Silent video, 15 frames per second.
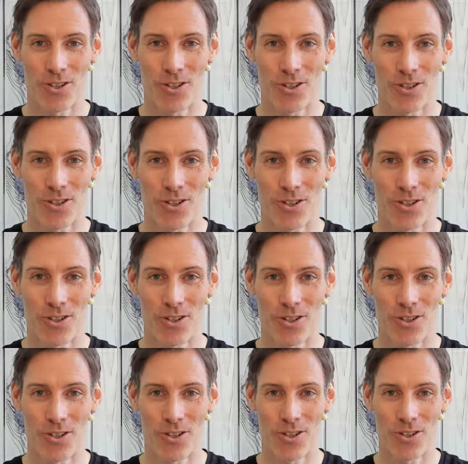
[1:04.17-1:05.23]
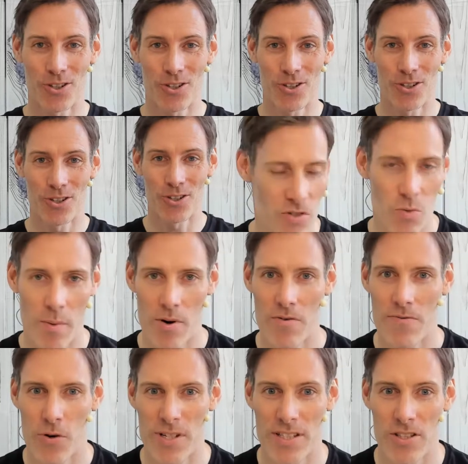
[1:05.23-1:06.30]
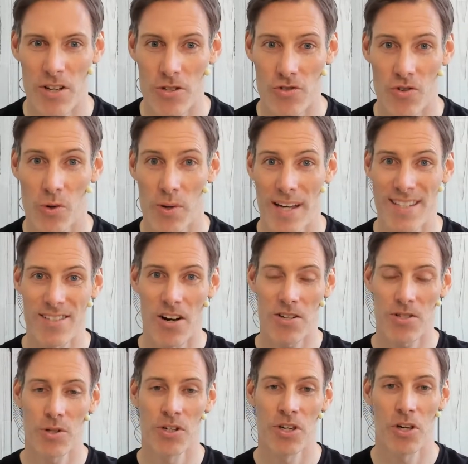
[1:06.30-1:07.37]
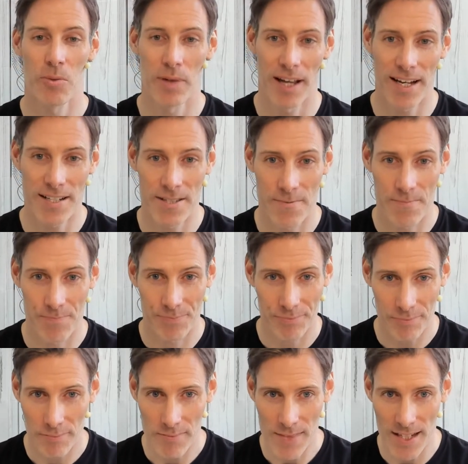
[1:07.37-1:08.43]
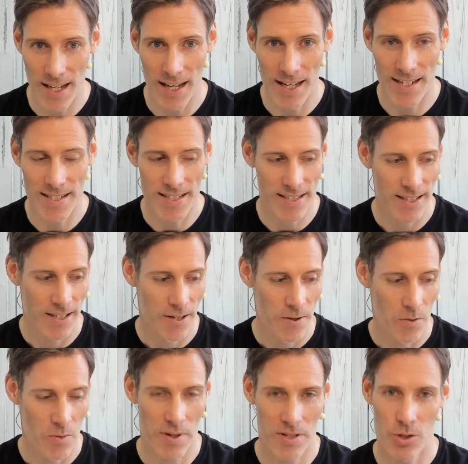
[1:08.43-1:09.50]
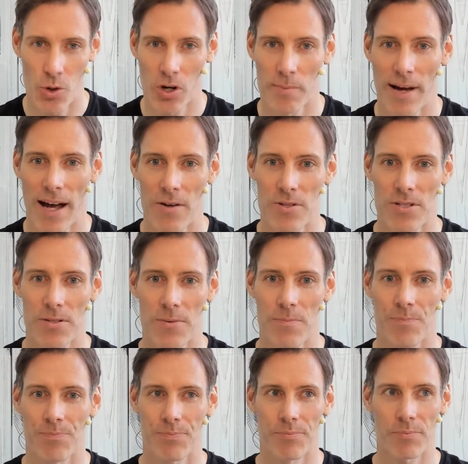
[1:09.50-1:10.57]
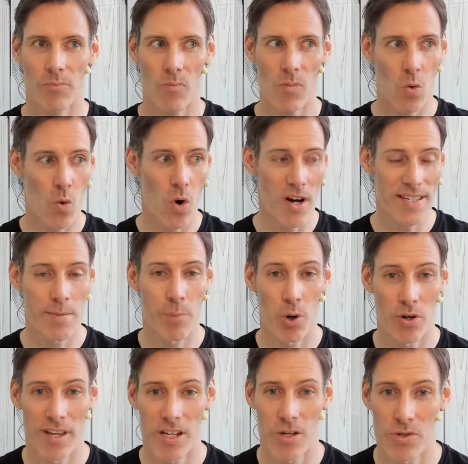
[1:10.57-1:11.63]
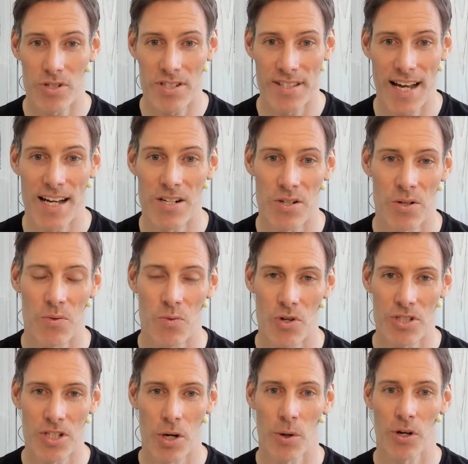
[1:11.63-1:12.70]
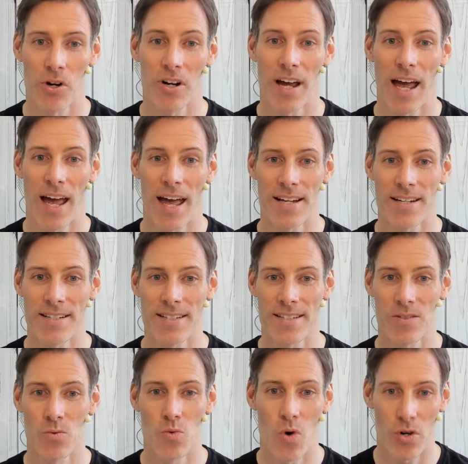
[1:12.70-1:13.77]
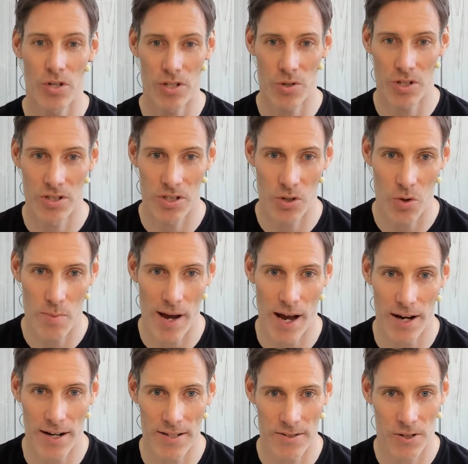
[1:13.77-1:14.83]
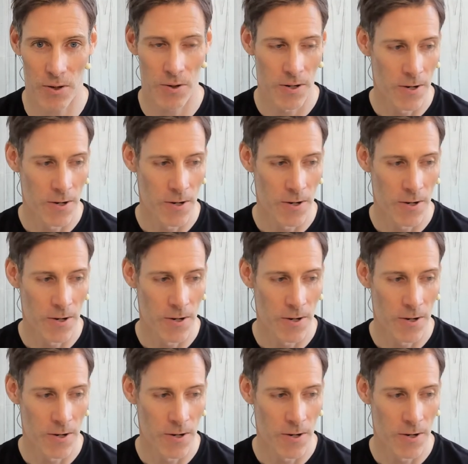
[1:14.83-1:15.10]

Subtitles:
lots of women over 40 start to struggle there. It starts to accumulate. And we've been talking about why it's important that you understand what's going on and what you can do about it. So